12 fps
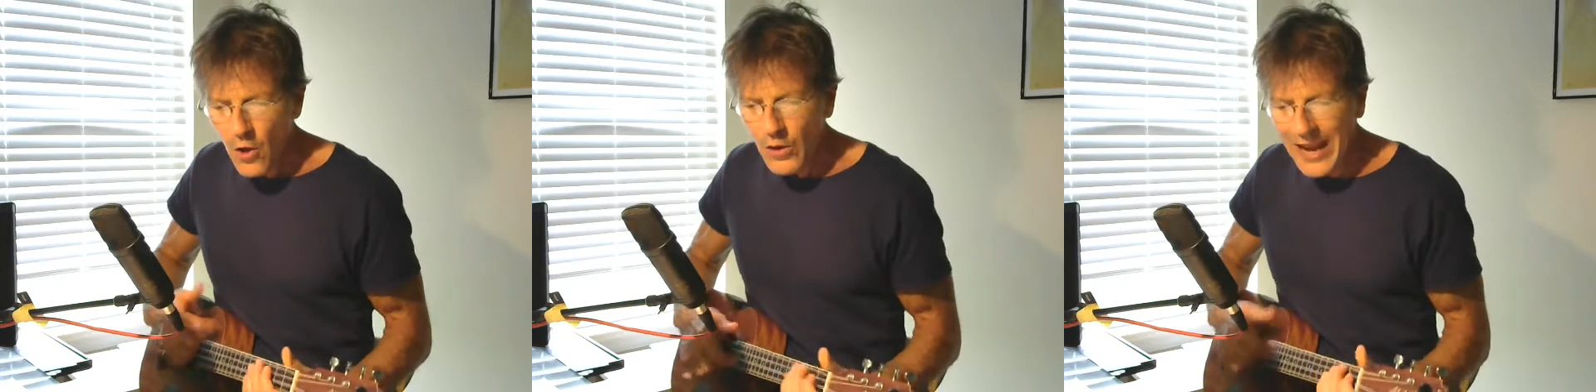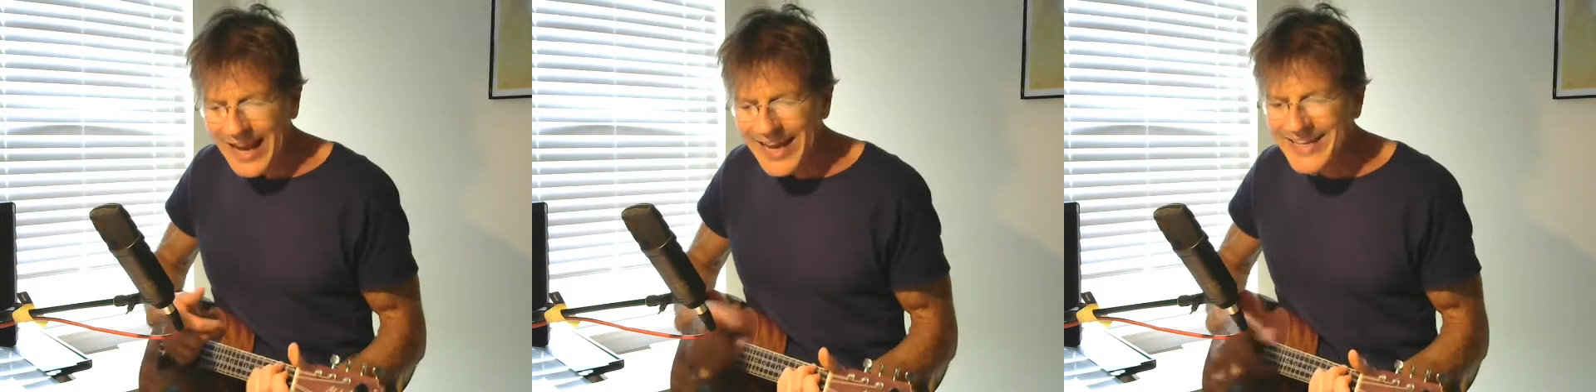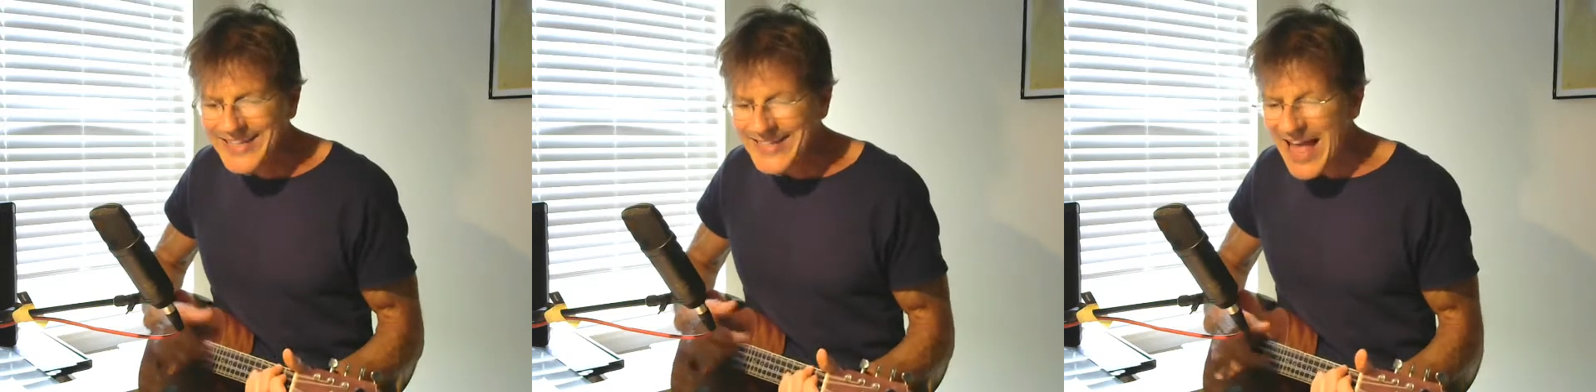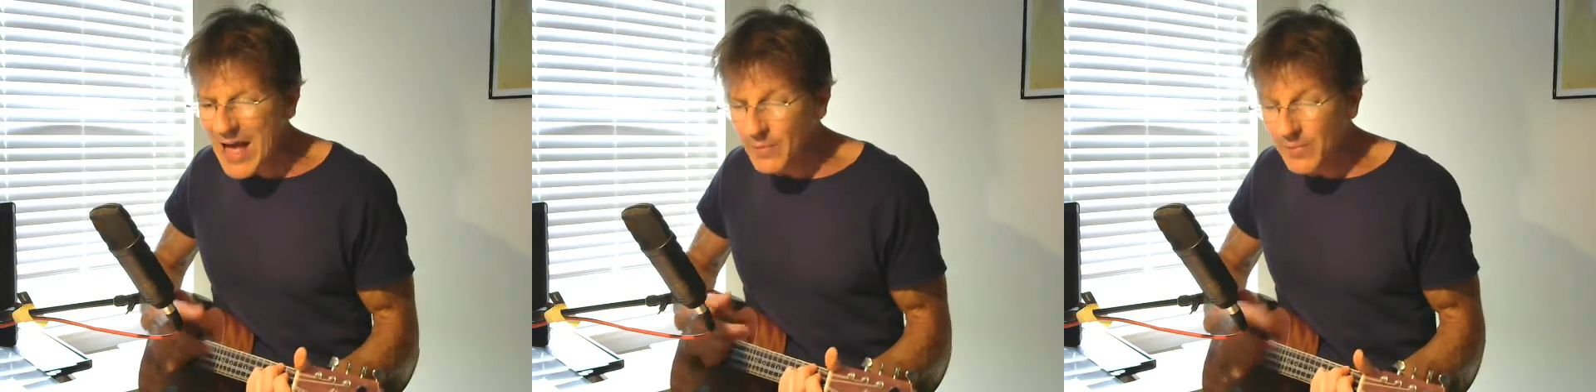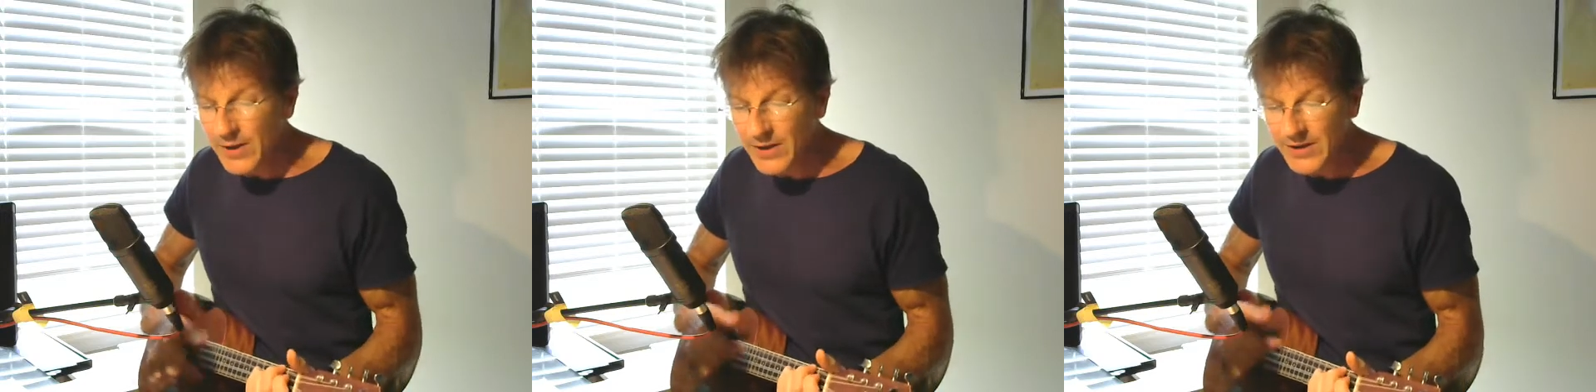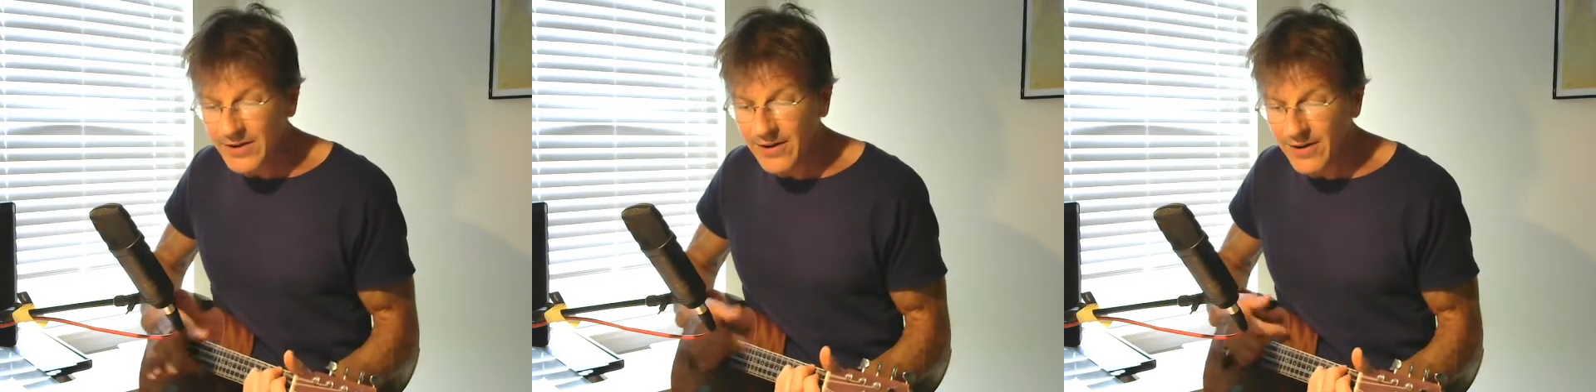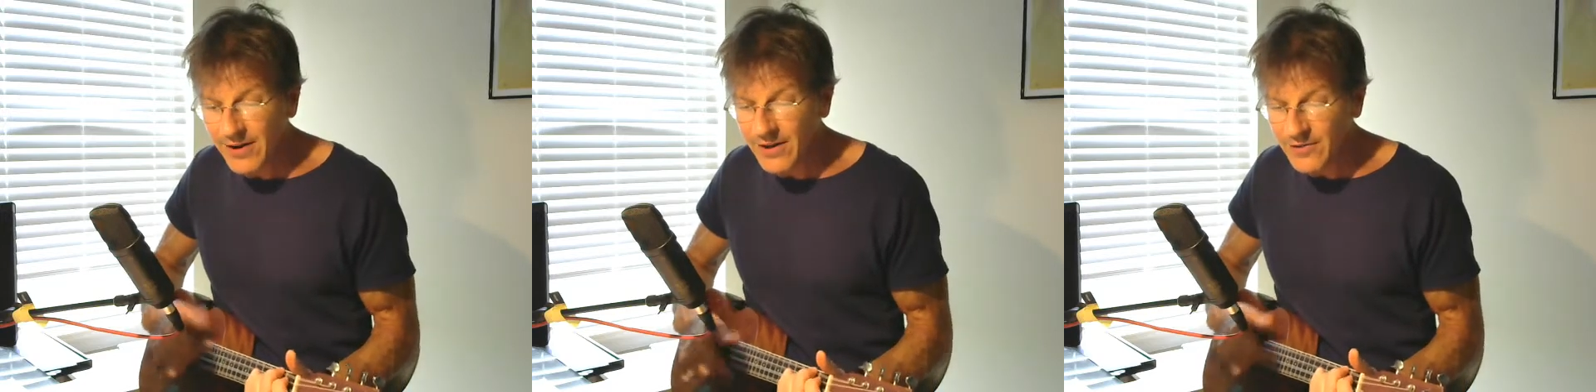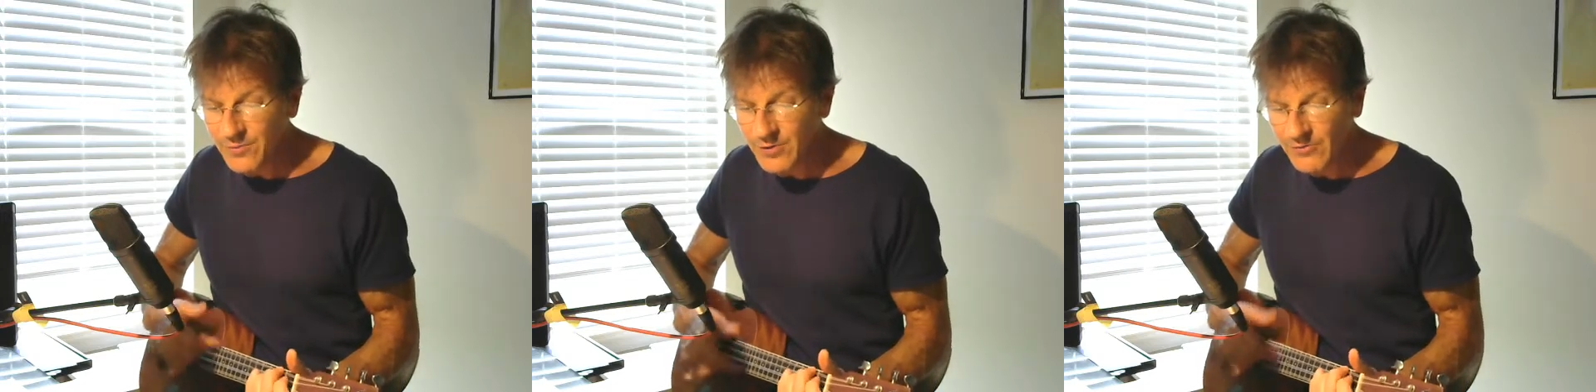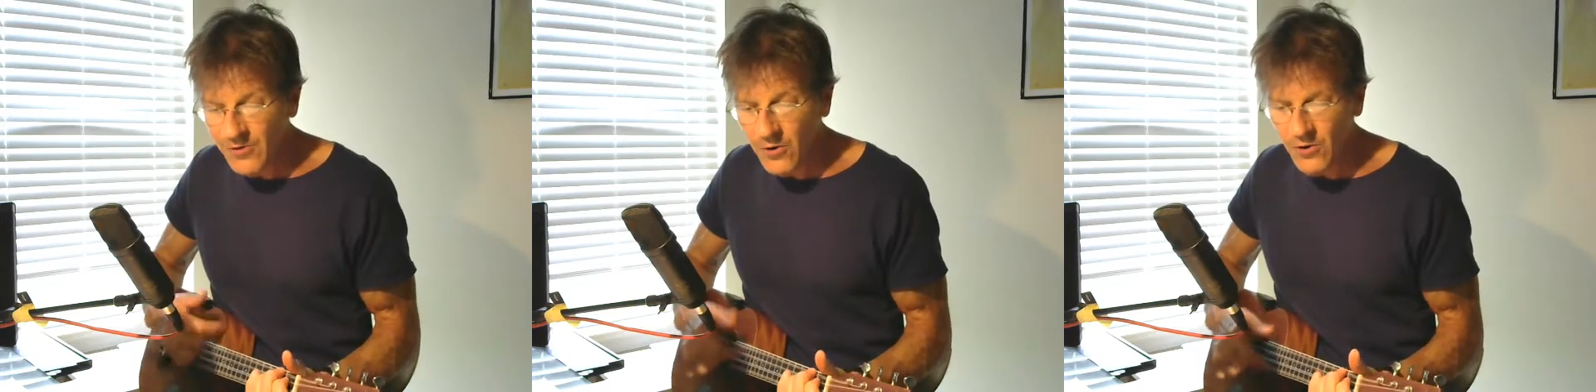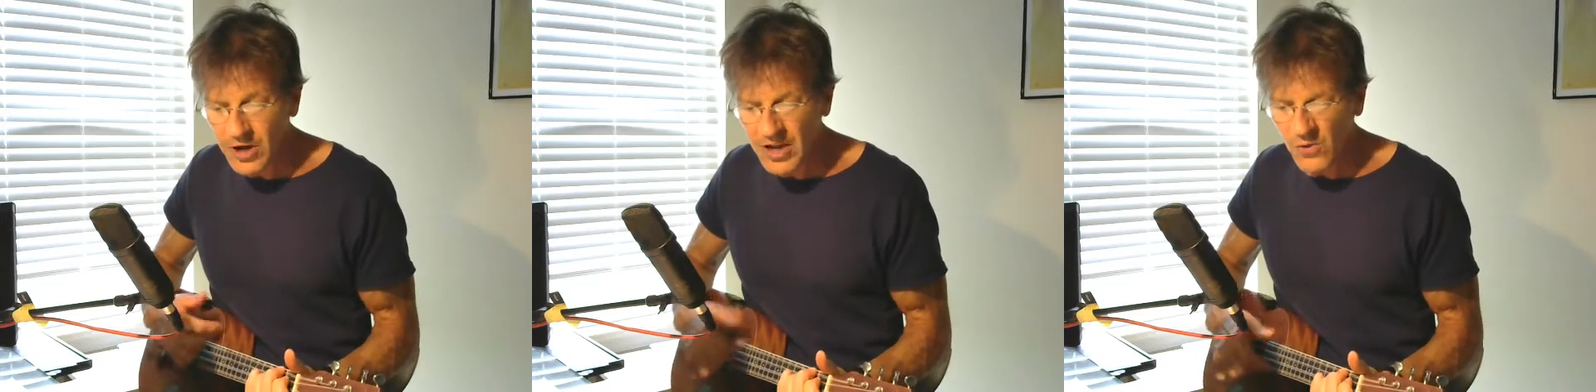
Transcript: I guess I've been in love before,